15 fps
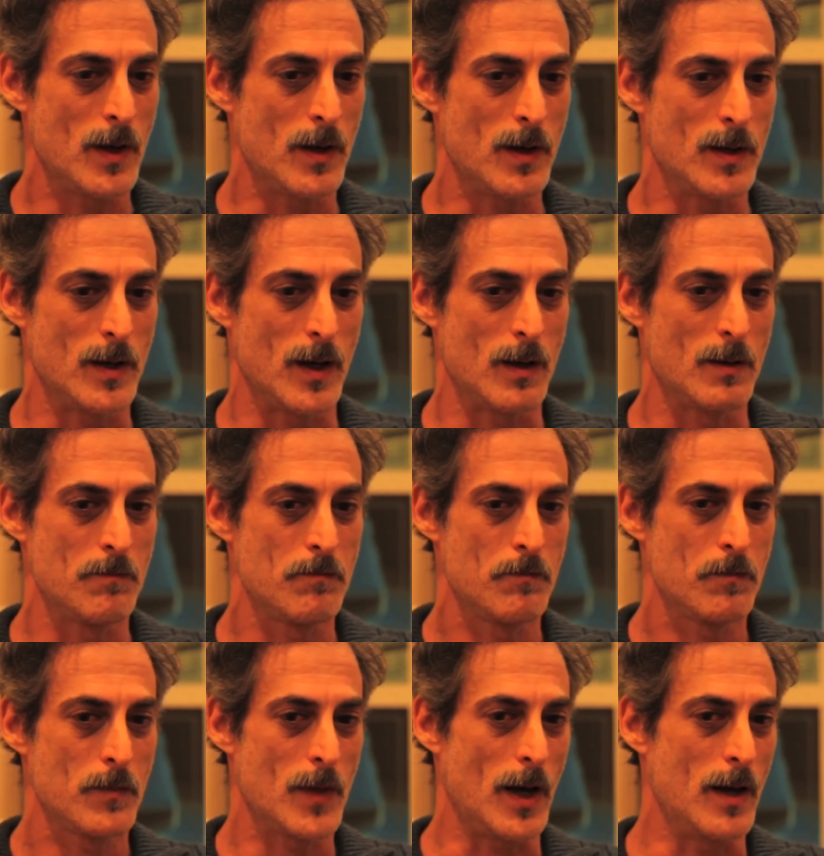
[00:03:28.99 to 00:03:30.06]
And uh,
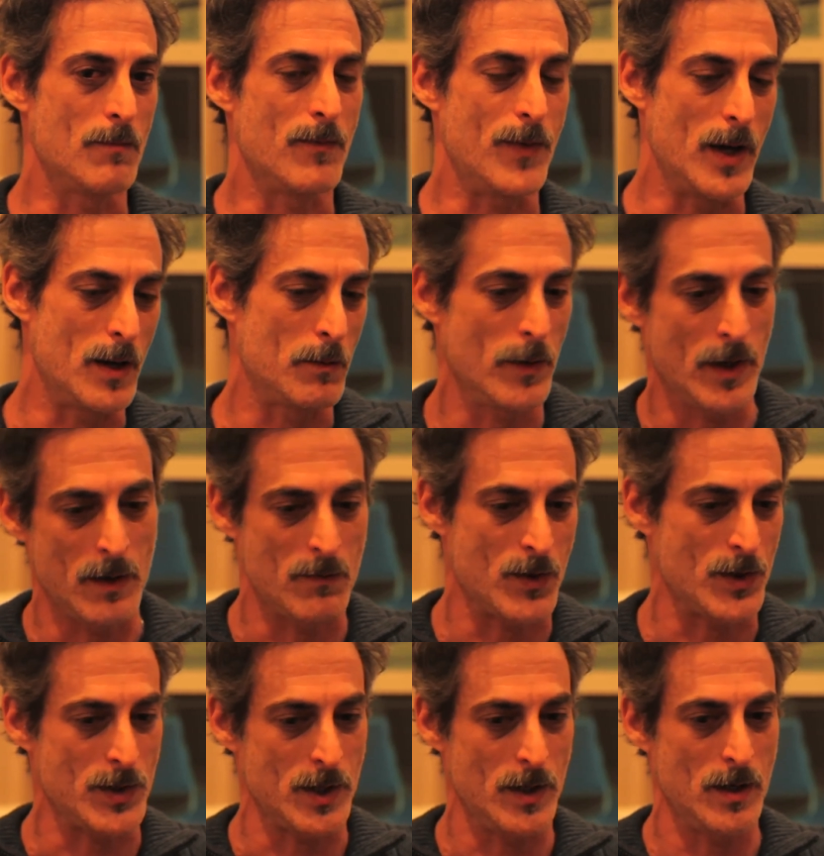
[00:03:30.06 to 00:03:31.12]
I have family in
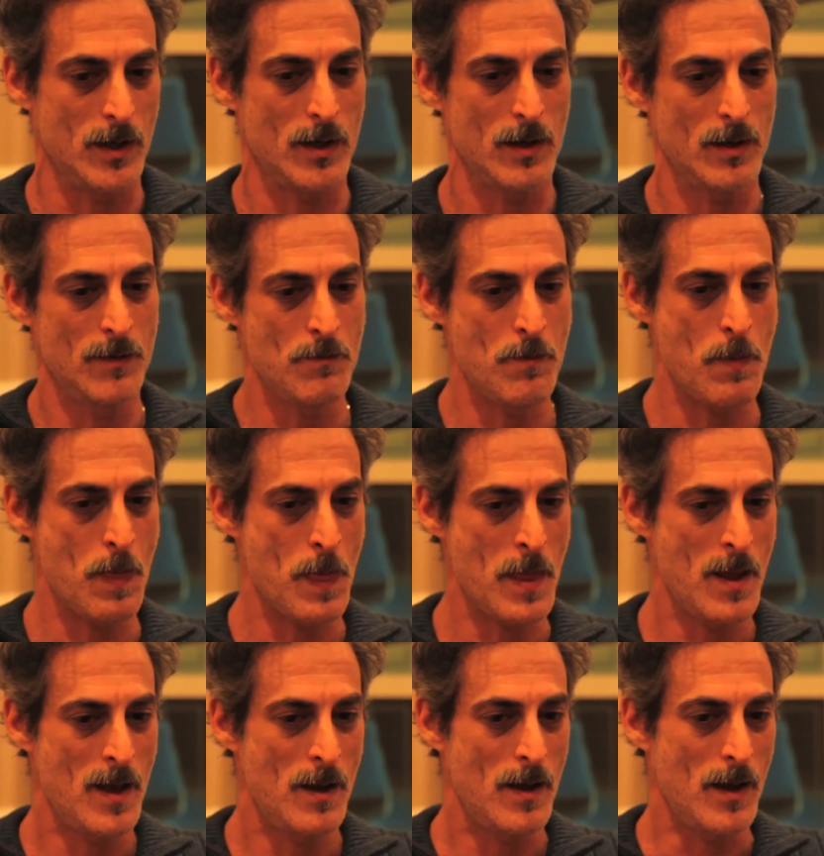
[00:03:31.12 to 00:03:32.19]
Virginia,
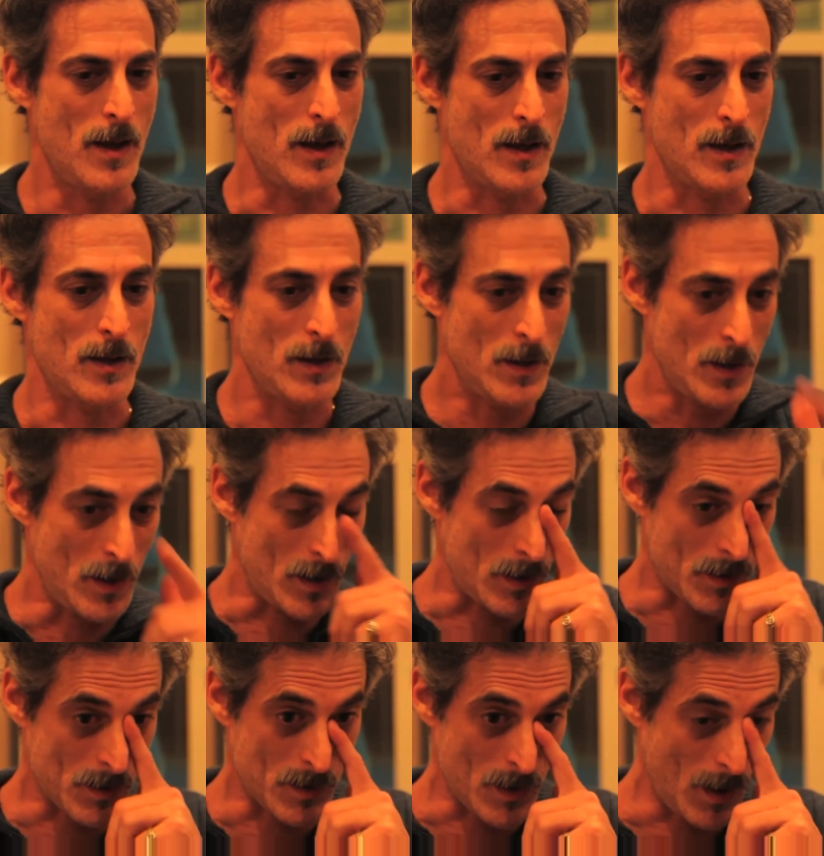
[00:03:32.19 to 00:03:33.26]
and
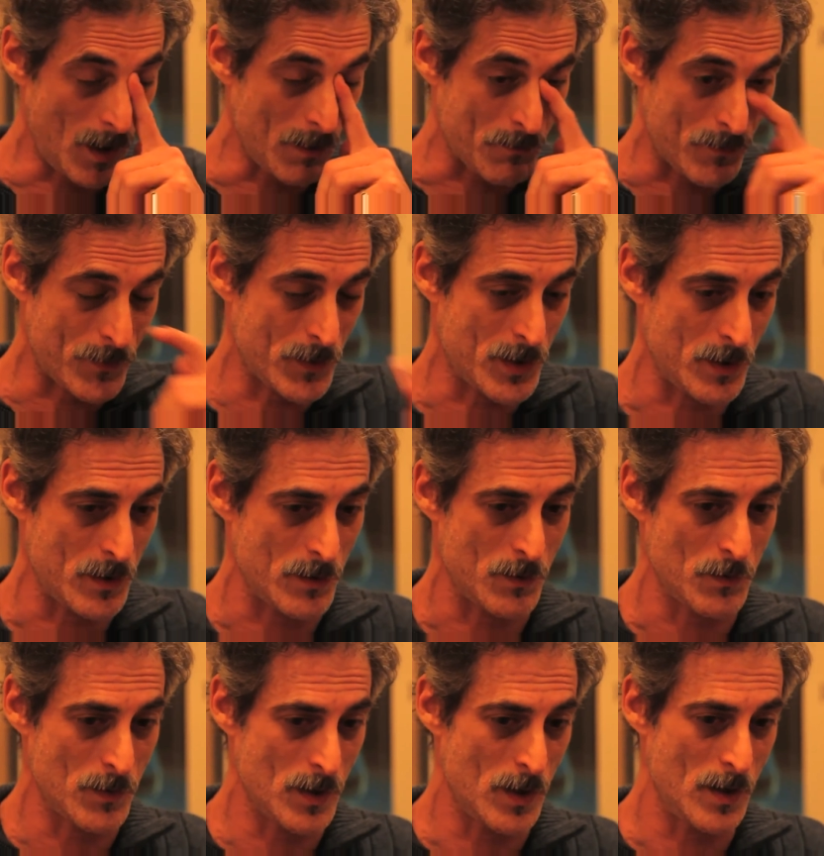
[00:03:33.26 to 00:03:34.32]
it's tough
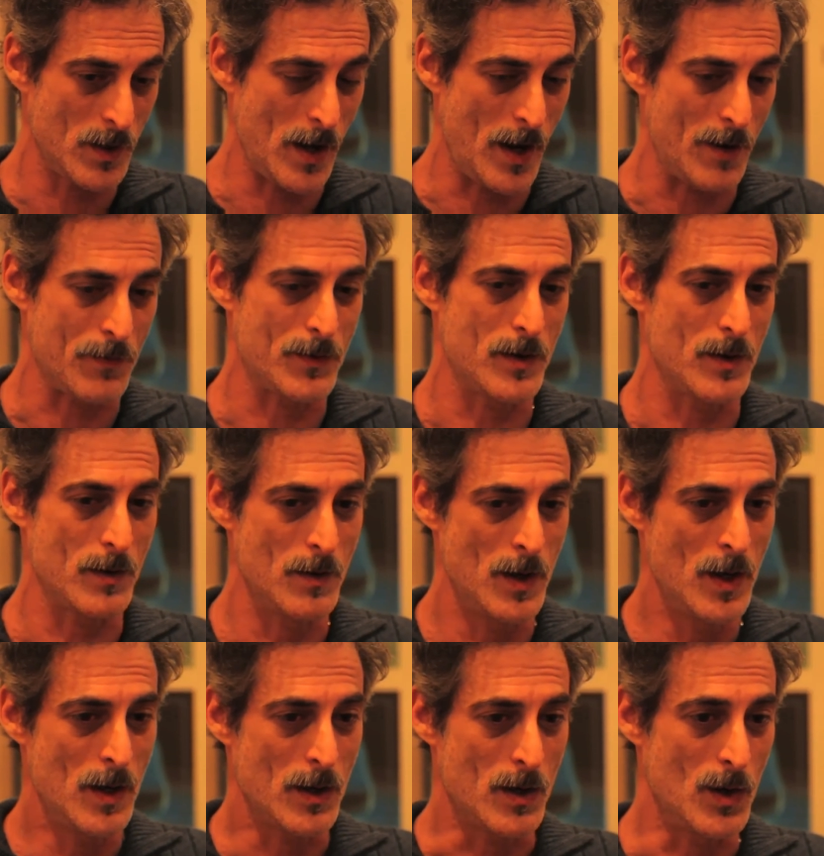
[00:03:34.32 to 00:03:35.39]
to have to
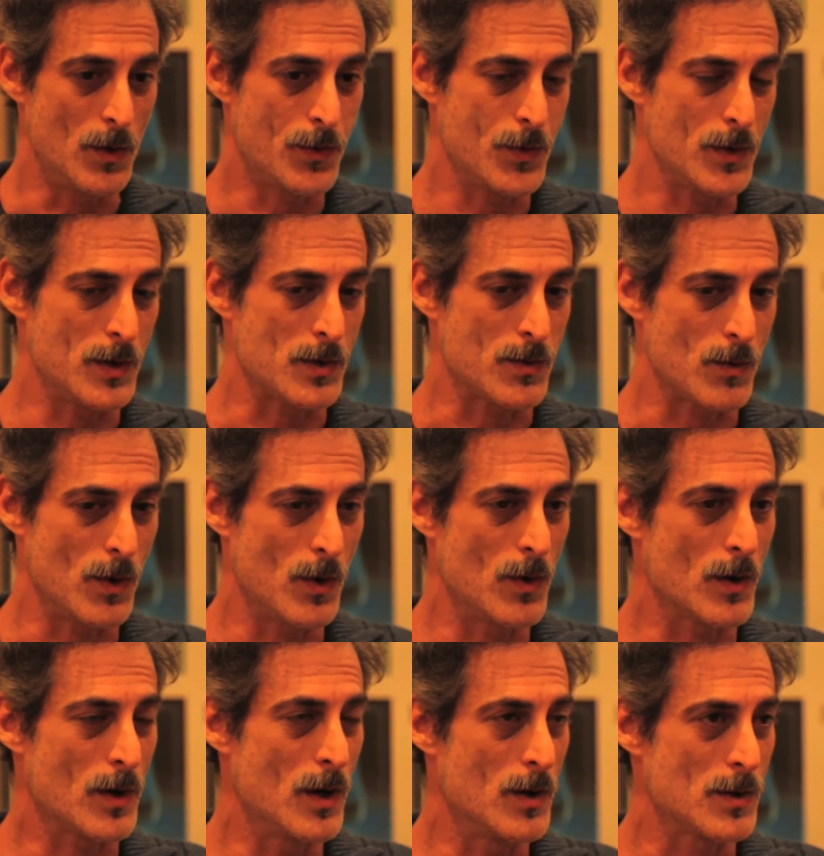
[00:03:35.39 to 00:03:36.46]
go through this
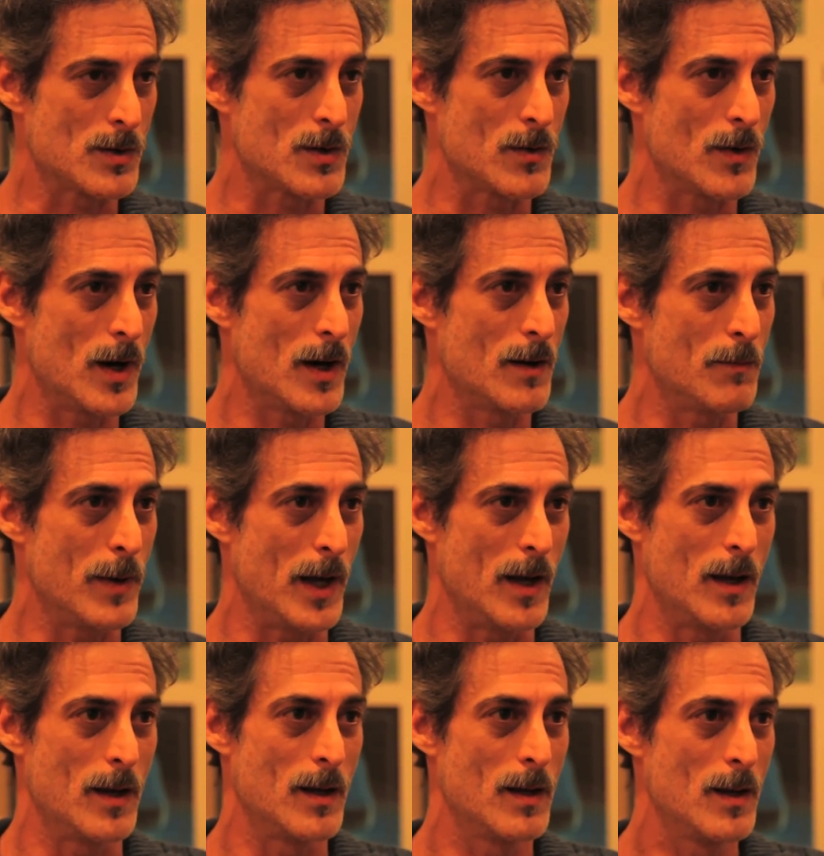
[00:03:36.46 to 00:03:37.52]
roller coaster ride of
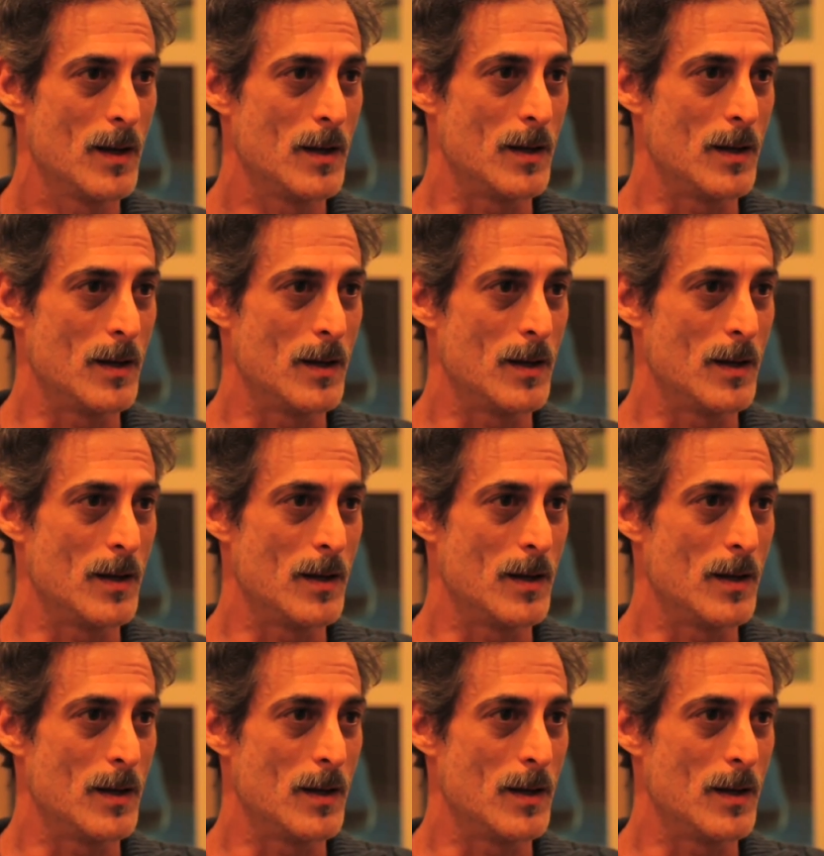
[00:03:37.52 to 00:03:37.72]
pain.